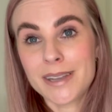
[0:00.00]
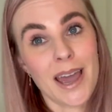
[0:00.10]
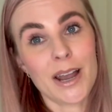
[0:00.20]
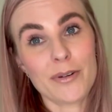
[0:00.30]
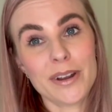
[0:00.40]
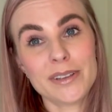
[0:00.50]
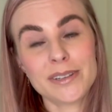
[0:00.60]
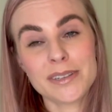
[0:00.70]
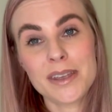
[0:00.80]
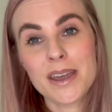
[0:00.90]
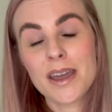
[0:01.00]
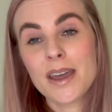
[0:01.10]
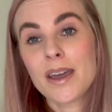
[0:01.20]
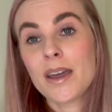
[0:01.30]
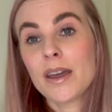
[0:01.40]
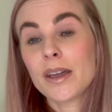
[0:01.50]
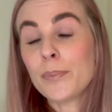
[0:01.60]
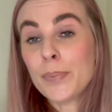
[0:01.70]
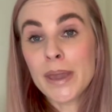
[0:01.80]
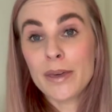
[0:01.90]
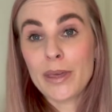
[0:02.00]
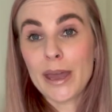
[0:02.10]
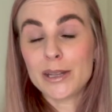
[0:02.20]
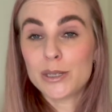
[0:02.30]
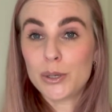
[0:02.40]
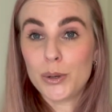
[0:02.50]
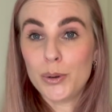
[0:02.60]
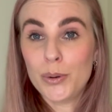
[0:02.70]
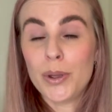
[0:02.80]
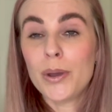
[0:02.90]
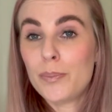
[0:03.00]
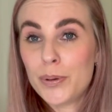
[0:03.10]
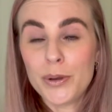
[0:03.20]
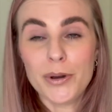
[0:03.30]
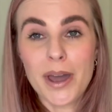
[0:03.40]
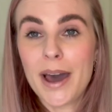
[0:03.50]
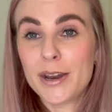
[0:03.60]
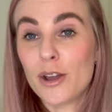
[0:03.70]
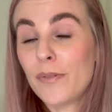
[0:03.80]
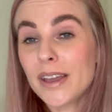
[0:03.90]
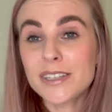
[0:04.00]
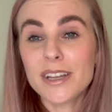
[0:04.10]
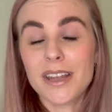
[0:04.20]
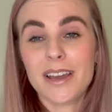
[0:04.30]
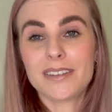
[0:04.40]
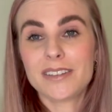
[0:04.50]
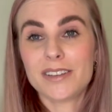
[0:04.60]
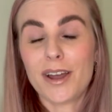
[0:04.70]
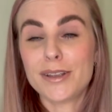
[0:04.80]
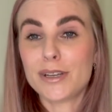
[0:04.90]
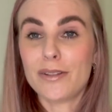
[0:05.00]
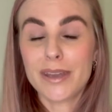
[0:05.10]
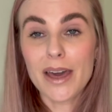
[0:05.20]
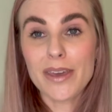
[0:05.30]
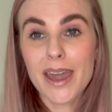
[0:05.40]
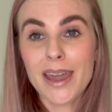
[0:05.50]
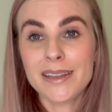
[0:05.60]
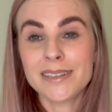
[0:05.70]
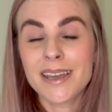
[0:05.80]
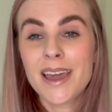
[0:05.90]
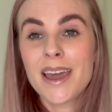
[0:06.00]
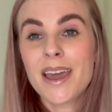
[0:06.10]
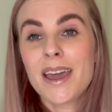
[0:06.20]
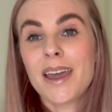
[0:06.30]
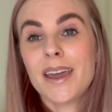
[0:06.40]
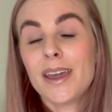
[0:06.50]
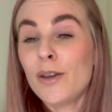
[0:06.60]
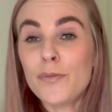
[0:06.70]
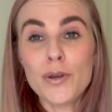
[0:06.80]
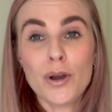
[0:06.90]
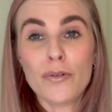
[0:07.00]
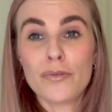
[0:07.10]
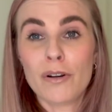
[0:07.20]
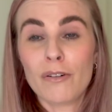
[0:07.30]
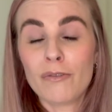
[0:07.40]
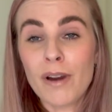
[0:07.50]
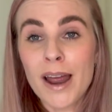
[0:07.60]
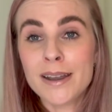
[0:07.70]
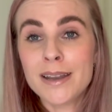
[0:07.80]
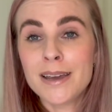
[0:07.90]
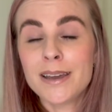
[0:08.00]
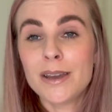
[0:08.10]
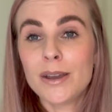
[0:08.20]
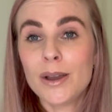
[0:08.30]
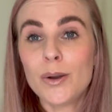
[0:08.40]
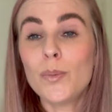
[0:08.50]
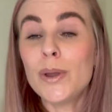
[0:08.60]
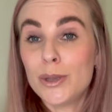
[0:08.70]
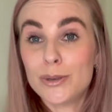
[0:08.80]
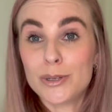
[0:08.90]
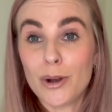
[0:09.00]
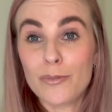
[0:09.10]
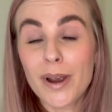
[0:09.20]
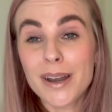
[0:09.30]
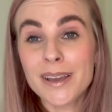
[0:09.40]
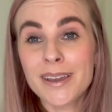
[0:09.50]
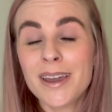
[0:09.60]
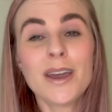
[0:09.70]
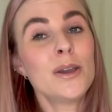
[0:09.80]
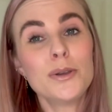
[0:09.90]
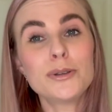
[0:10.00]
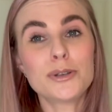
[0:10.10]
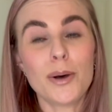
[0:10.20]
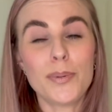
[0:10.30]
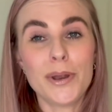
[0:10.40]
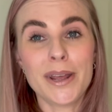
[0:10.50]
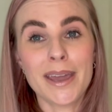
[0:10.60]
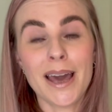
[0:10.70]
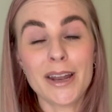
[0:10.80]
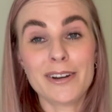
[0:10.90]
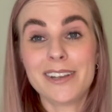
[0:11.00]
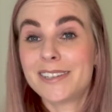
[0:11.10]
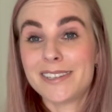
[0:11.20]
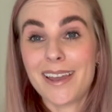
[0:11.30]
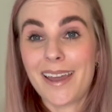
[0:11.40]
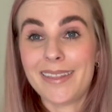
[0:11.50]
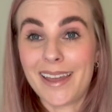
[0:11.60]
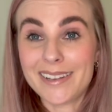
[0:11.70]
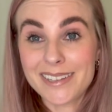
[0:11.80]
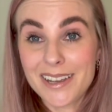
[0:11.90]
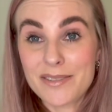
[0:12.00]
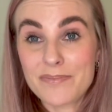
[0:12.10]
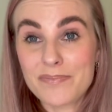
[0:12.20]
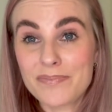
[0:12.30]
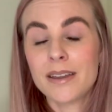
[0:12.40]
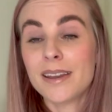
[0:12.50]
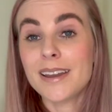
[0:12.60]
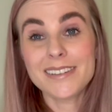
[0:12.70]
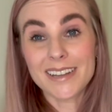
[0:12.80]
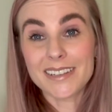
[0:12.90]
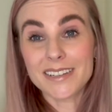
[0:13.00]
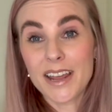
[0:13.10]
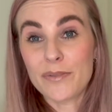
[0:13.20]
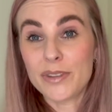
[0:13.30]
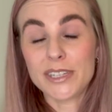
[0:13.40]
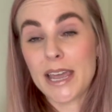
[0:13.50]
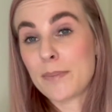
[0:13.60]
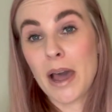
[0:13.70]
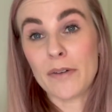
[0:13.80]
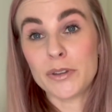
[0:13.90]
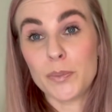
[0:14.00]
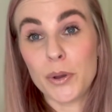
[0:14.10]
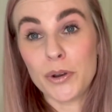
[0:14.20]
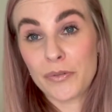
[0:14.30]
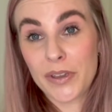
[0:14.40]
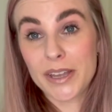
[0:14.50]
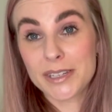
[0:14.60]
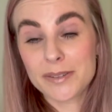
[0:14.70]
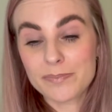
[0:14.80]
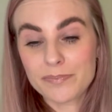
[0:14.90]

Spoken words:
calories. Compare that to pure cardiovascular exercise. On the other hand, if you go for a run, when you stop running, you stop burning calories, and that's it. It doesn't have the same afterburn effect.